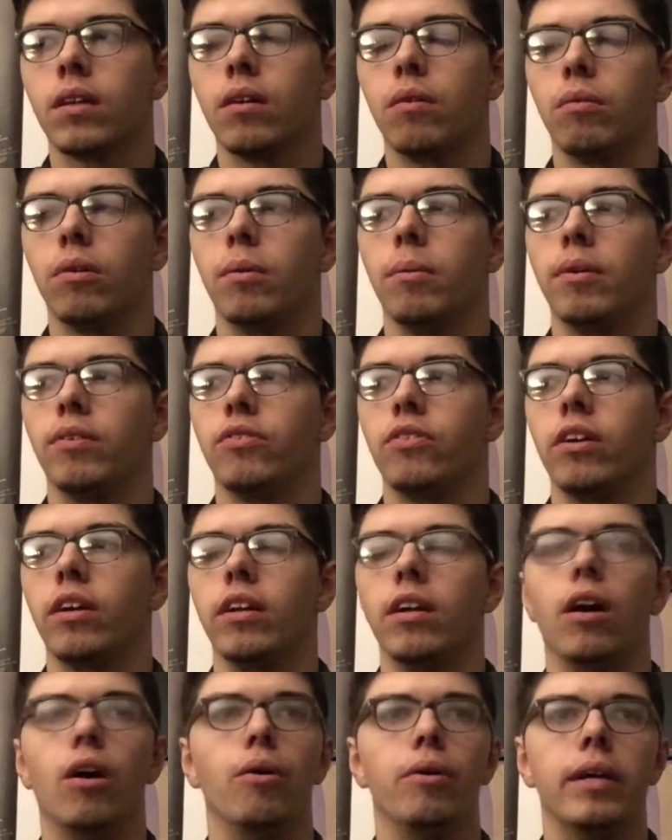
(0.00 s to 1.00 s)
am I saying?
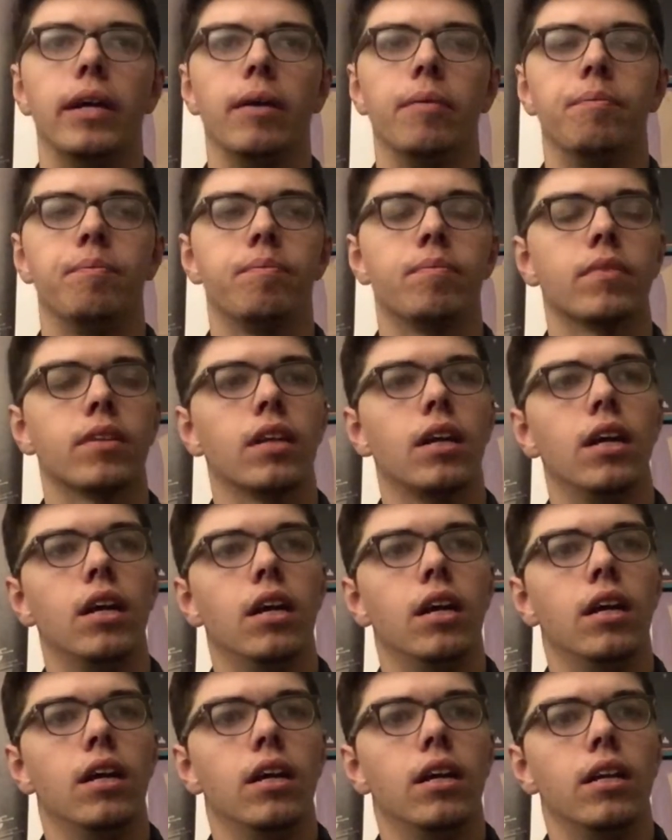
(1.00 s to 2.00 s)
Oh, yeah.
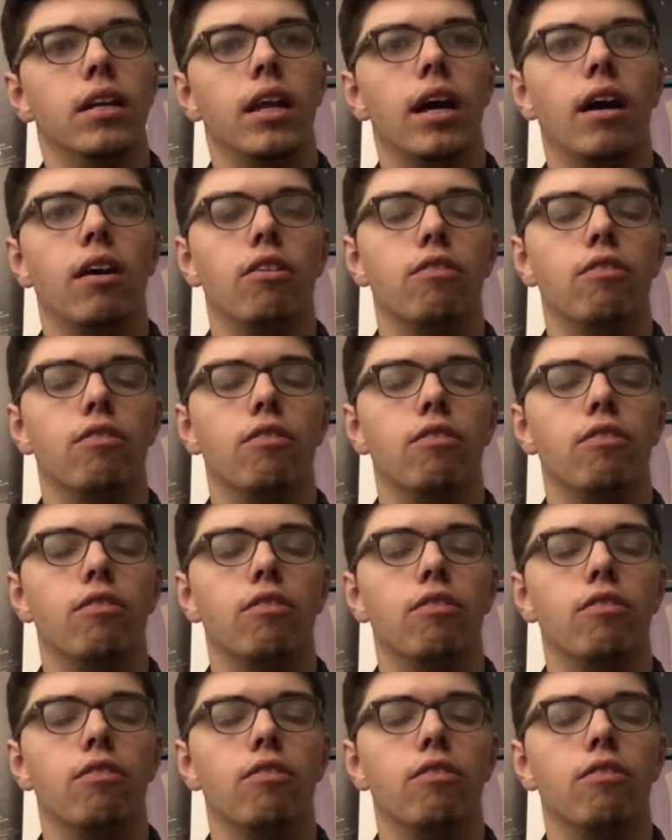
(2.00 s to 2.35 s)
Today